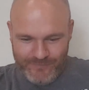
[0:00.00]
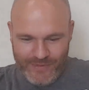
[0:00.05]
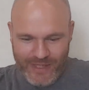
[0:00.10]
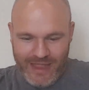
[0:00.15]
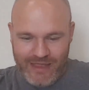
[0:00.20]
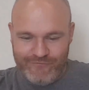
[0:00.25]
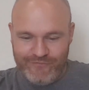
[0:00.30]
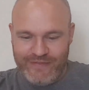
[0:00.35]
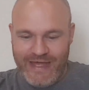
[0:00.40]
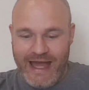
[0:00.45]

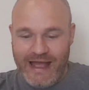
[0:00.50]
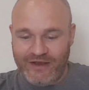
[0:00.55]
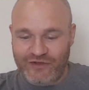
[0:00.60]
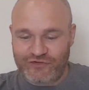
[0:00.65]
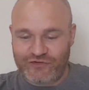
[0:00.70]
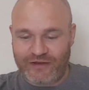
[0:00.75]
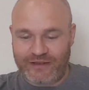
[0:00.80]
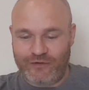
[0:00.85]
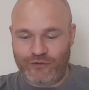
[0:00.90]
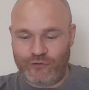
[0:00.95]
I have
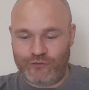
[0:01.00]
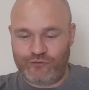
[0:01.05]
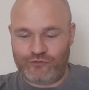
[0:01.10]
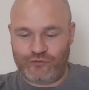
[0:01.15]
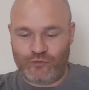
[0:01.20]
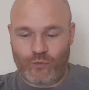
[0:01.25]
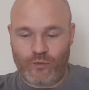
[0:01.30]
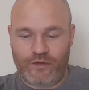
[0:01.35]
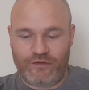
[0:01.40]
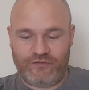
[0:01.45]
actually heard
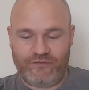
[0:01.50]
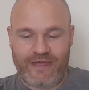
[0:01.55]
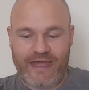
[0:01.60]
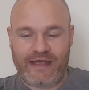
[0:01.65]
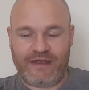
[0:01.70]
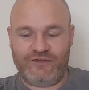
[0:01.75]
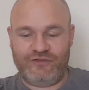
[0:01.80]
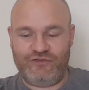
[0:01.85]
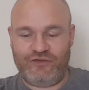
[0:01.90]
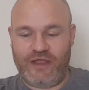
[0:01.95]
stories of
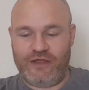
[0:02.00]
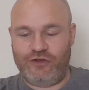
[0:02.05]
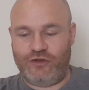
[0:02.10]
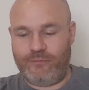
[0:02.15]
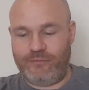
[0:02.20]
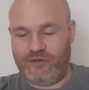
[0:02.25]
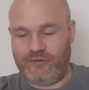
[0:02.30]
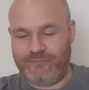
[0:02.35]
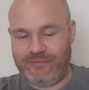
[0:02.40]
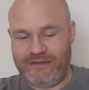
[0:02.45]

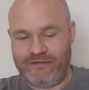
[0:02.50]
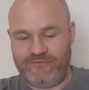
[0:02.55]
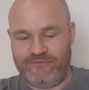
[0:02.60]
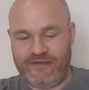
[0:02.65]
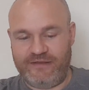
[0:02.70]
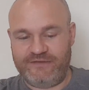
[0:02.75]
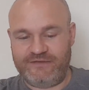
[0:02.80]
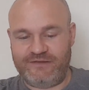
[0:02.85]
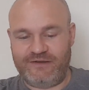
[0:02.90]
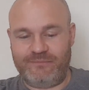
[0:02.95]
XJWs being
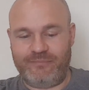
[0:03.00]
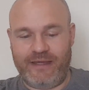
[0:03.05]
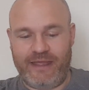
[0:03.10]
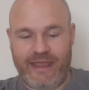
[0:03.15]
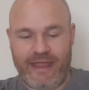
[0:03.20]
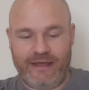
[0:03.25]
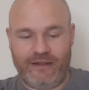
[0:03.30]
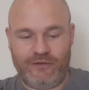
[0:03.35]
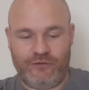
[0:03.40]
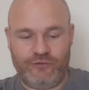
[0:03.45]
visited by
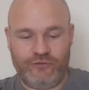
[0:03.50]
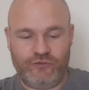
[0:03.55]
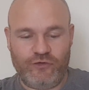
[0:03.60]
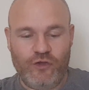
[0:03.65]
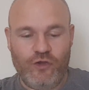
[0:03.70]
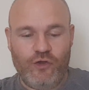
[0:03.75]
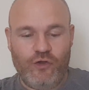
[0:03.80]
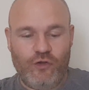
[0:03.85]
elders